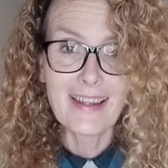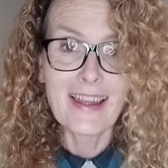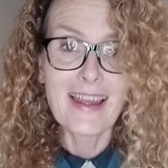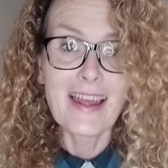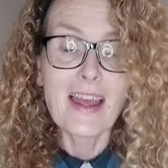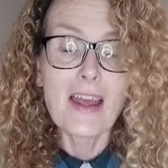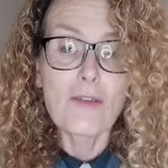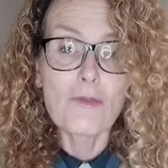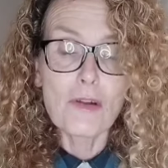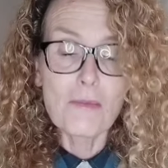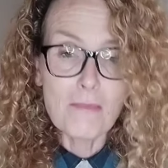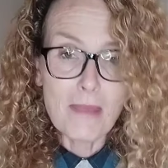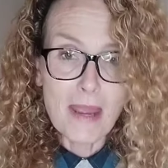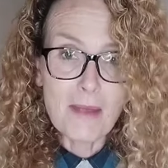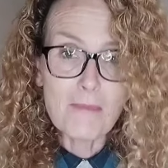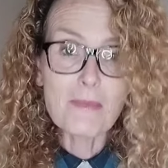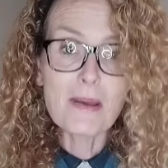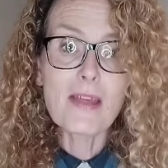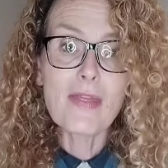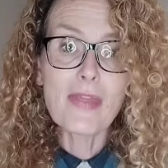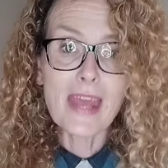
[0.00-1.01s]

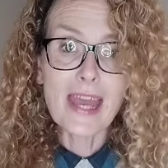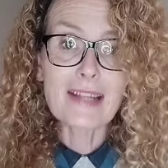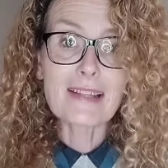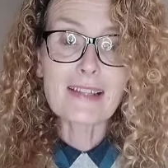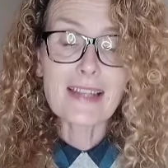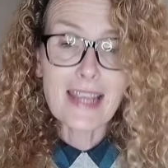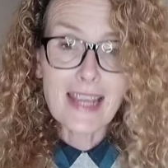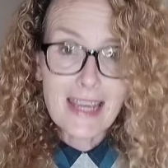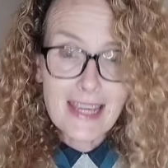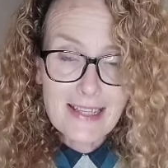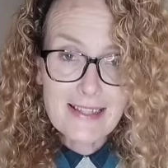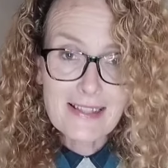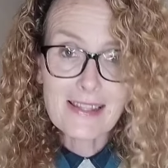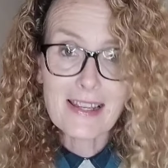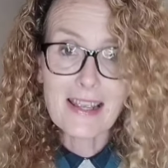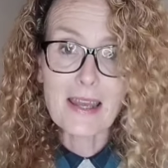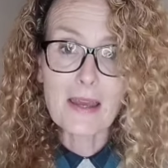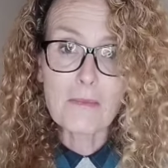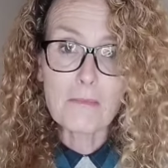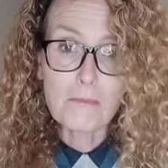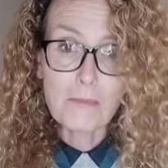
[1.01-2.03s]
Remember, that's his
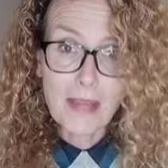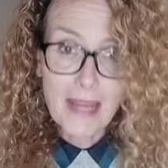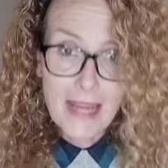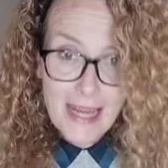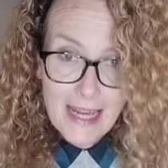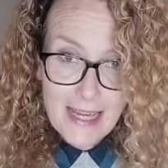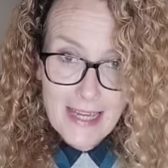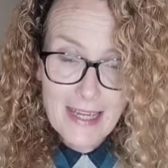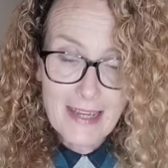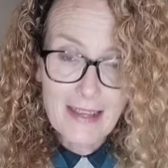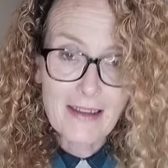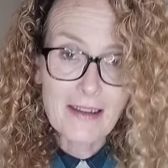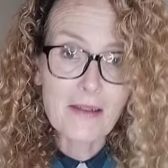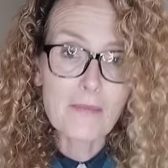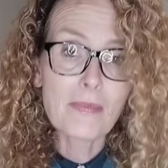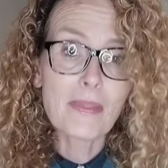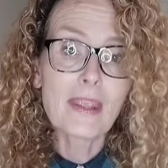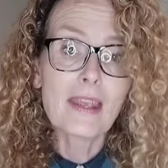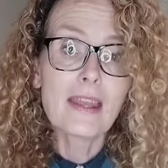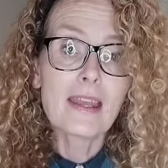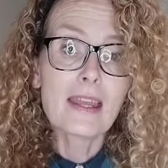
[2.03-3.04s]
opinion.
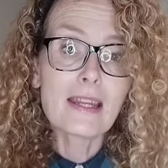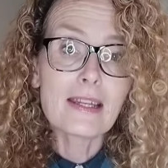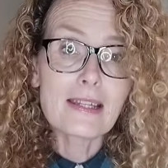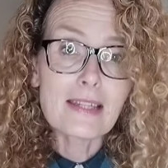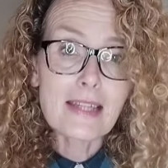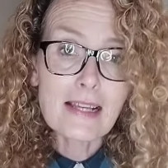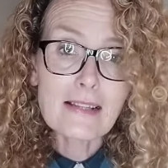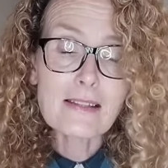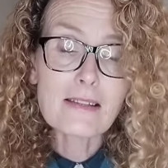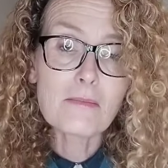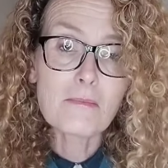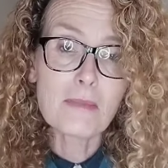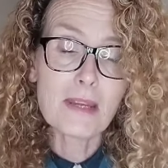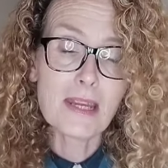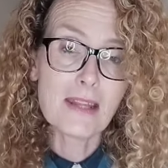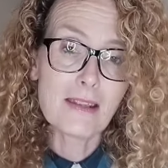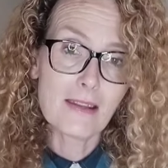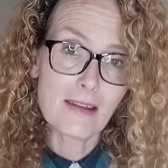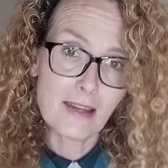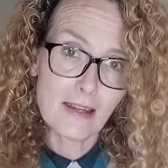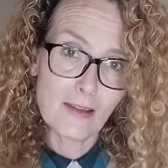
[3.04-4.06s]
It doesn't
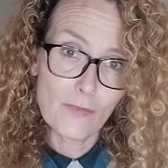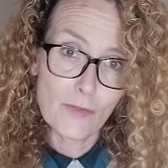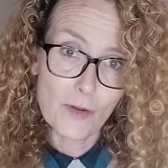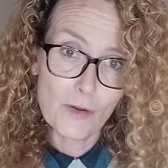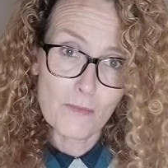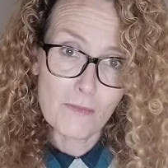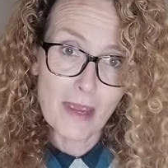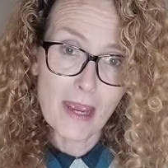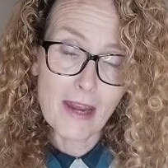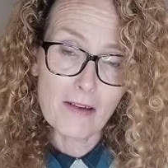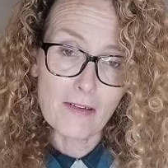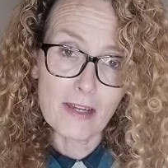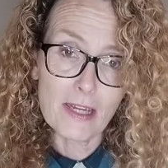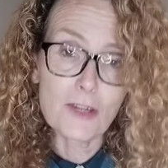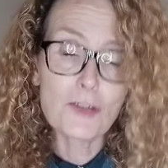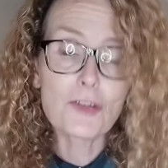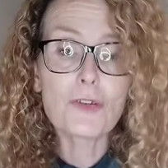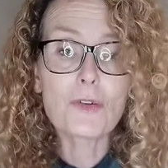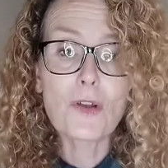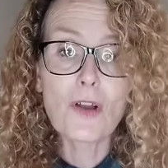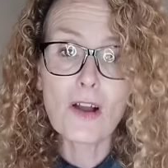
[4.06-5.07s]
mean that if you're
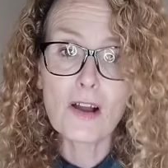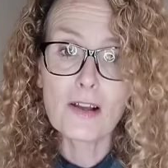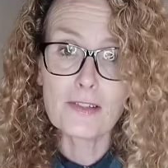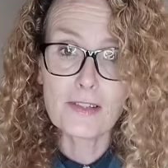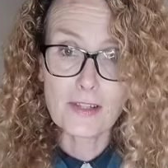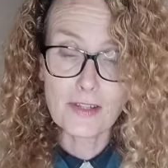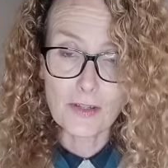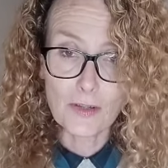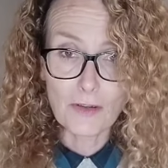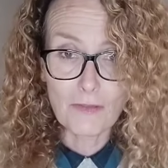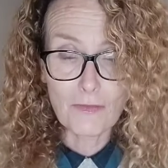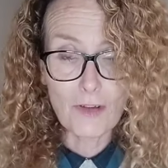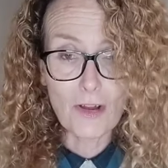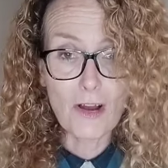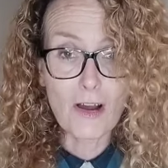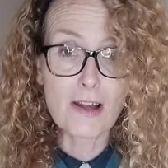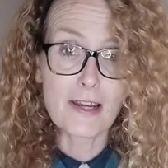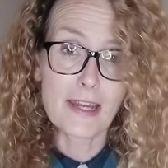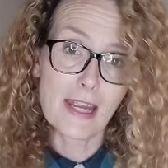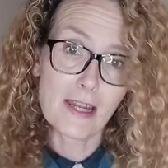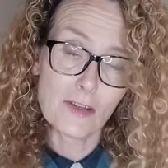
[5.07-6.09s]
married, you can't serve
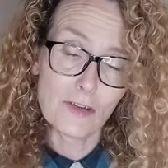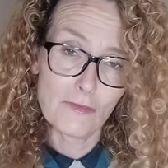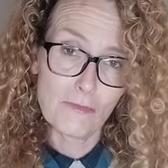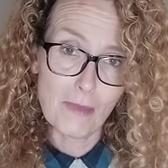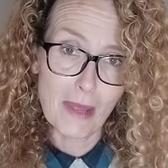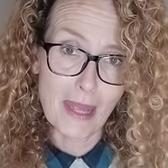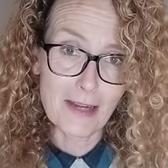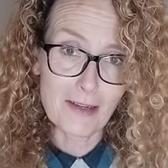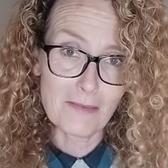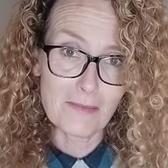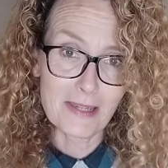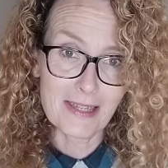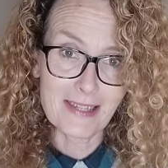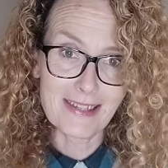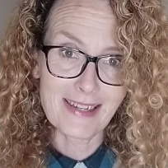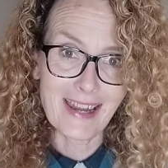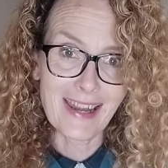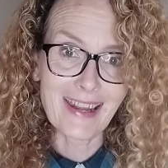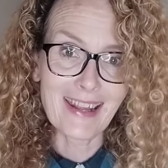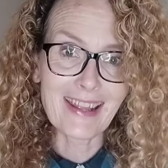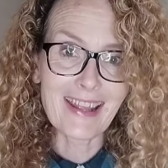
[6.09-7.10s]
God and you've made a
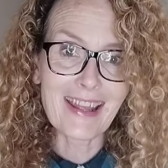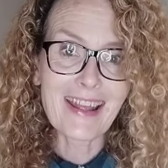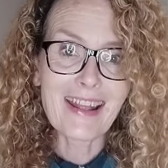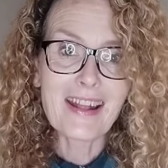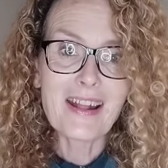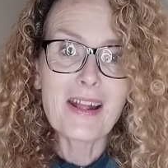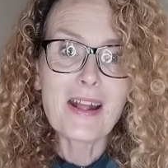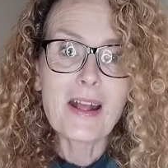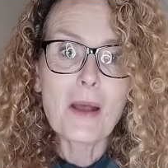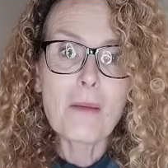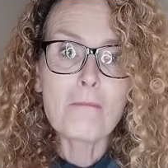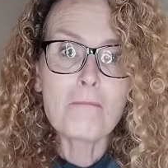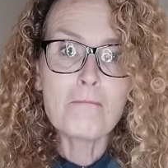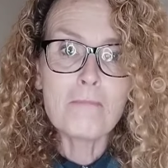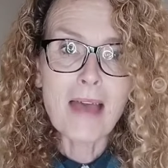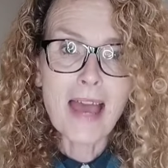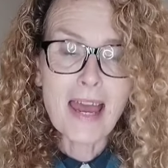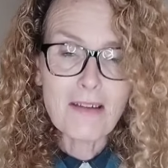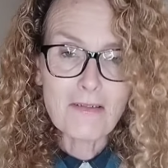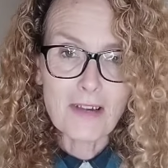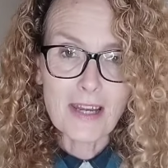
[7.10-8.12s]
mistake.
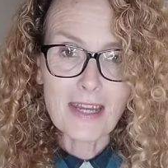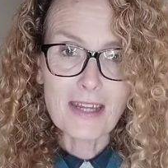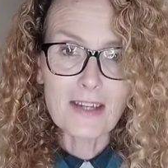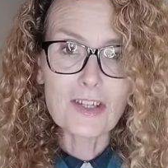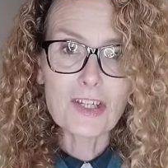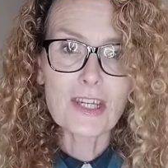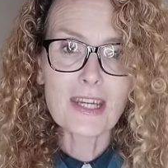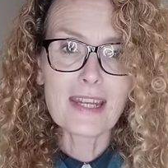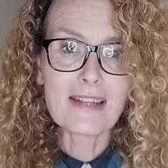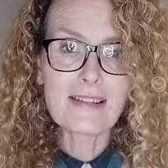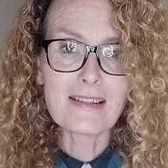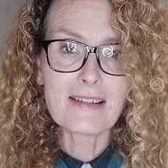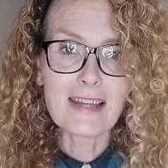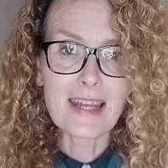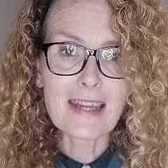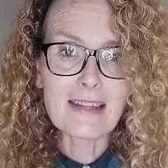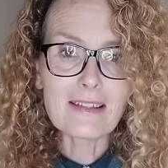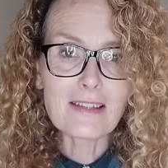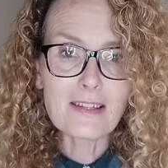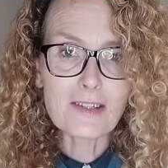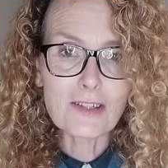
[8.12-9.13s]
Marriage is an
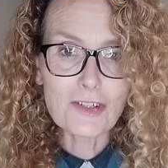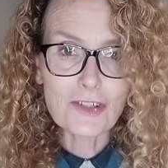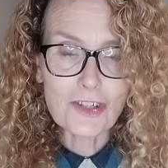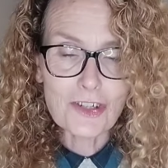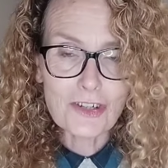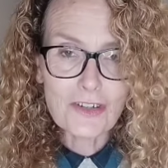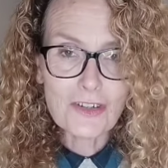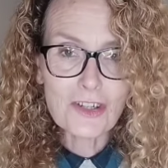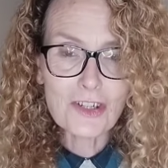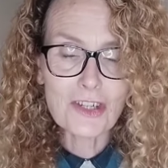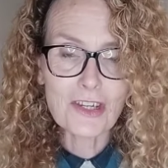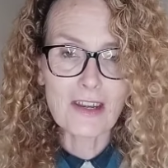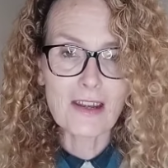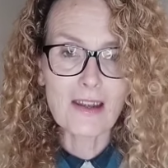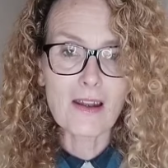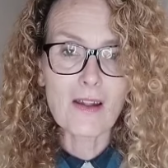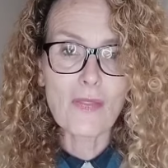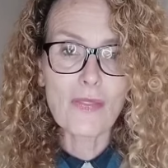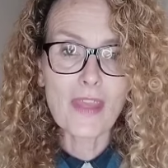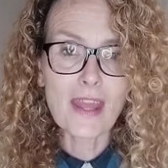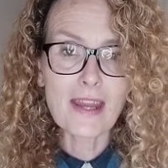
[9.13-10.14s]

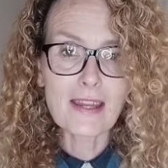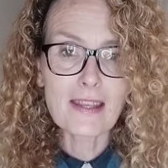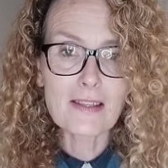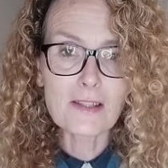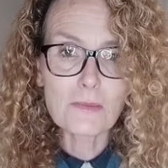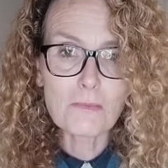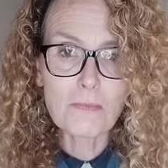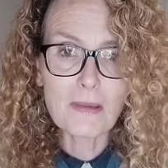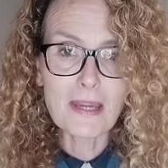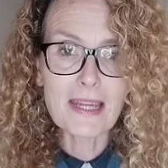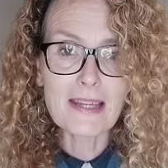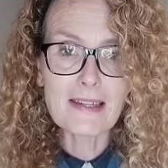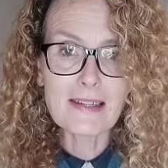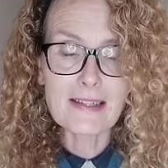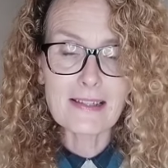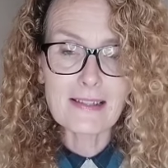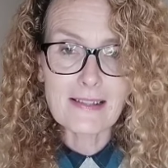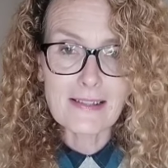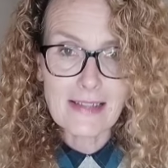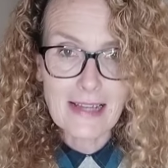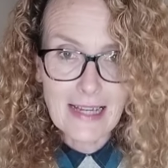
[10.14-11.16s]
institution that has been
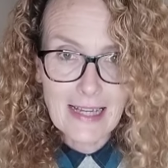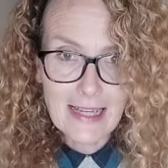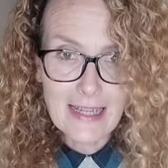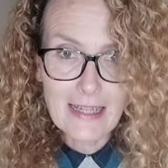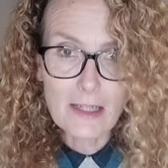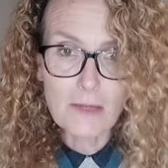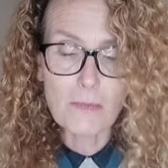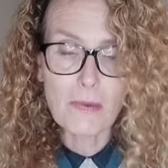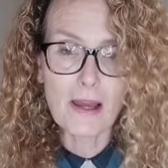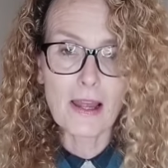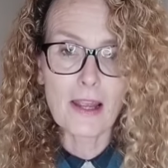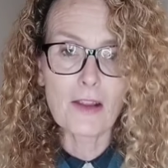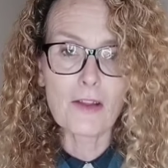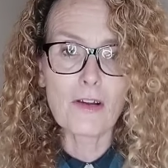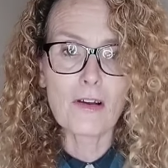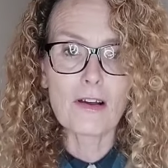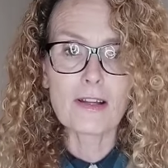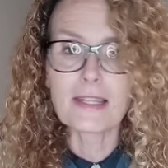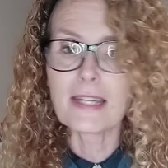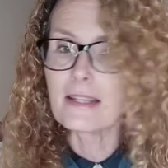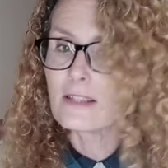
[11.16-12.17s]
designed by
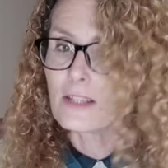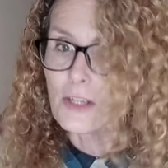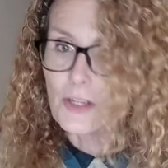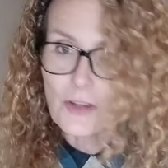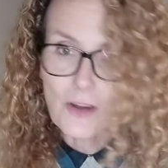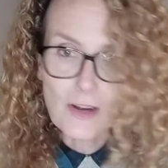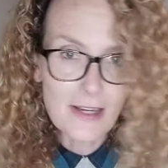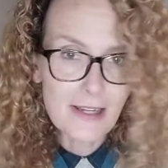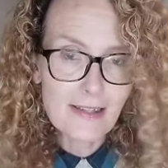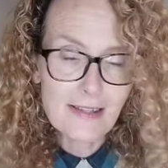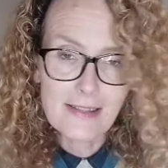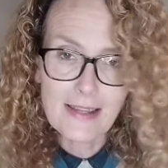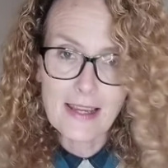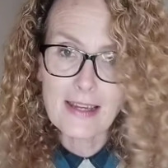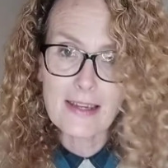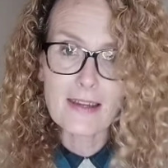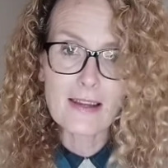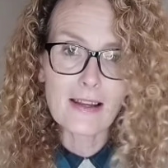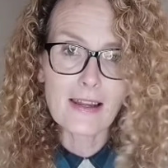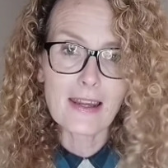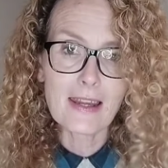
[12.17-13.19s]
God. It's not a
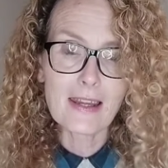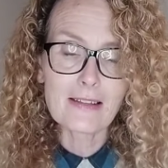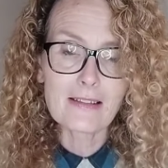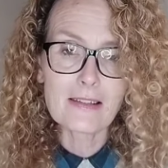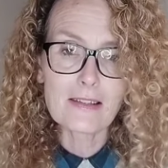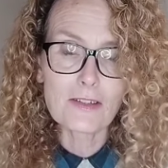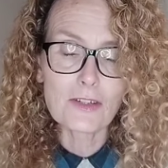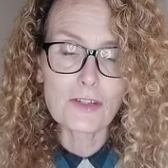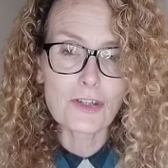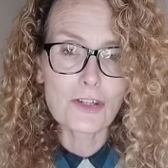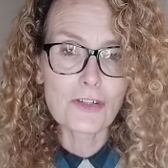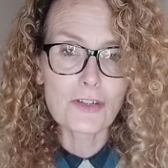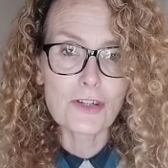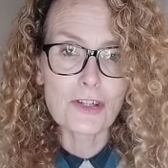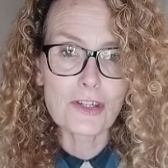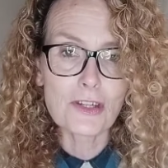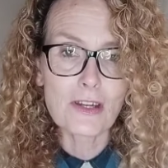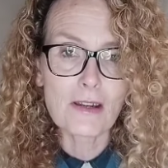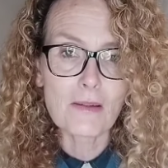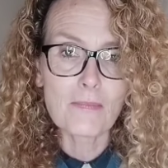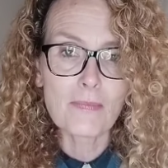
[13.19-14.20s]
secular
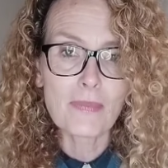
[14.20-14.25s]
institution.